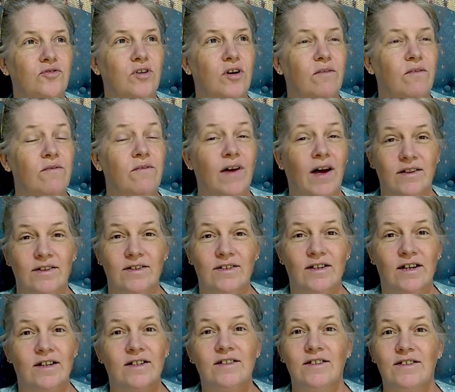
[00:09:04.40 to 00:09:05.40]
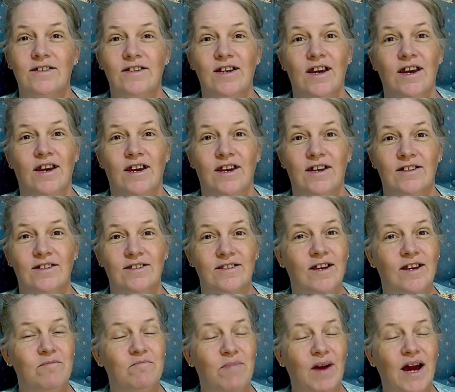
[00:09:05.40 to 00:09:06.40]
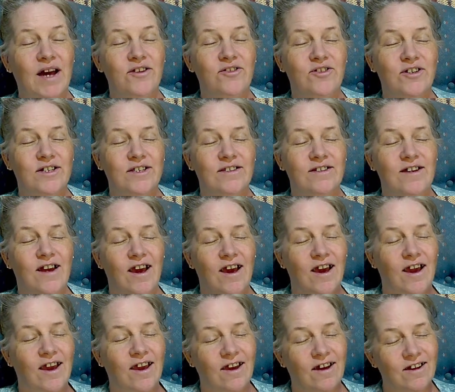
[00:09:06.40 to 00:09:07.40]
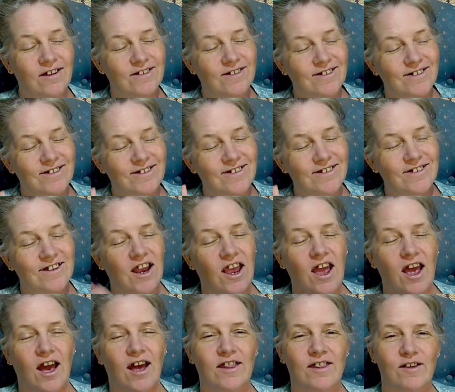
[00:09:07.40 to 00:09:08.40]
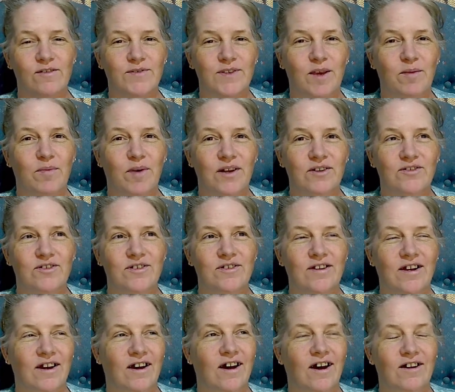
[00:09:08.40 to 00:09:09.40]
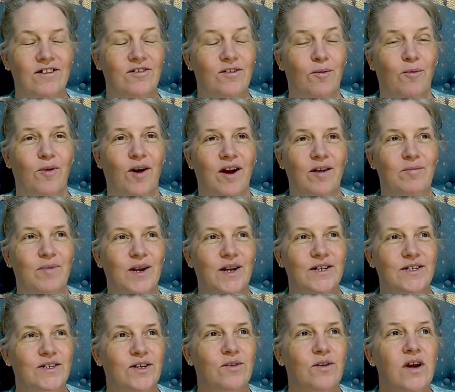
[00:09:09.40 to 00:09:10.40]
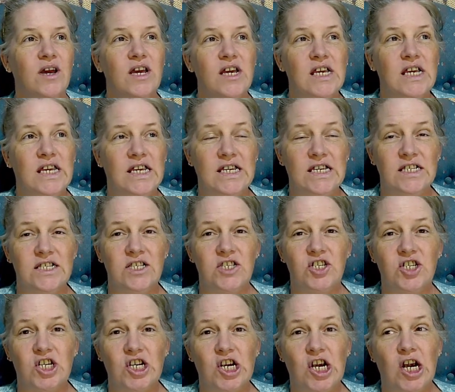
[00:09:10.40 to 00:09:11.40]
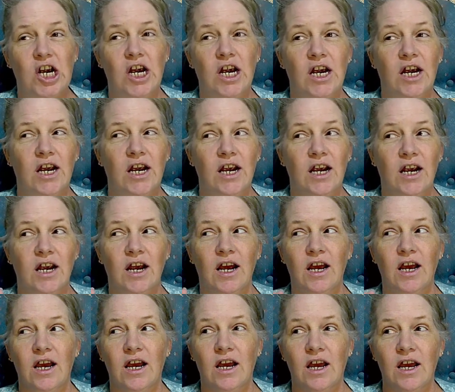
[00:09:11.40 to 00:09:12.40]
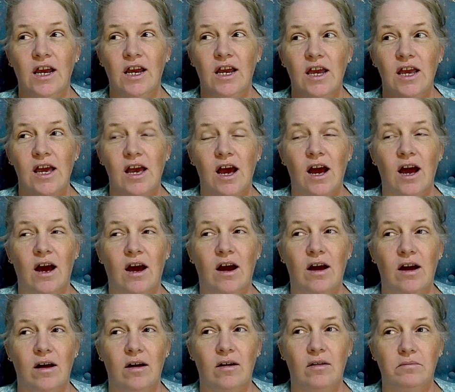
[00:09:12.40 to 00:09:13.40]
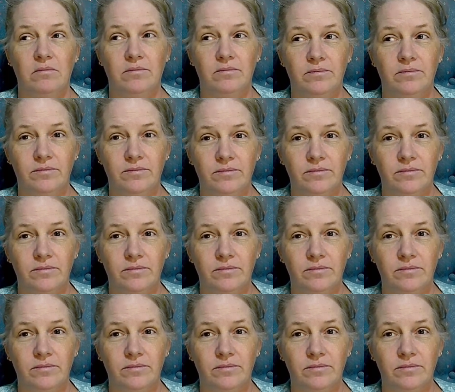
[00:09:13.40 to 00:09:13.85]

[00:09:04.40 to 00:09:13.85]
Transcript: Valentine's Day, Saint Patrick's Day. I love Saint Patrick's Day. I don't know why, but I do. Easter. Um,